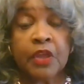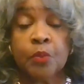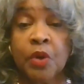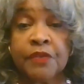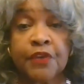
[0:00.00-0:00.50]

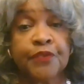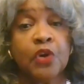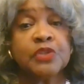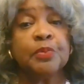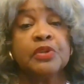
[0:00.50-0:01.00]
one of the
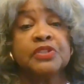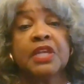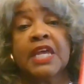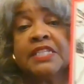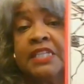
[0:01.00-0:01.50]
first books
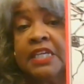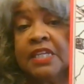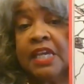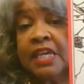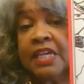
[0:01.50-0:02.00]
that I
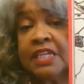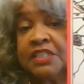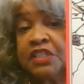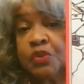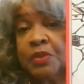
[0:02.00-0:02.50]
did
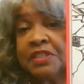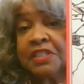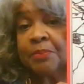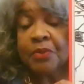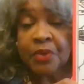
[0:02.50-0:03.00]
is this one,
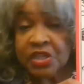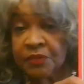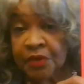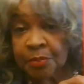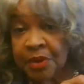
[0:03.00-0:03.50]

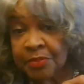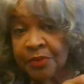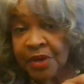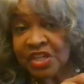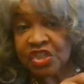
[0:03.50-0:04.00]
Separation for
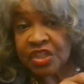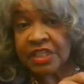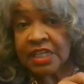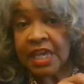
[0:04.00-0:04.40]
Preparation.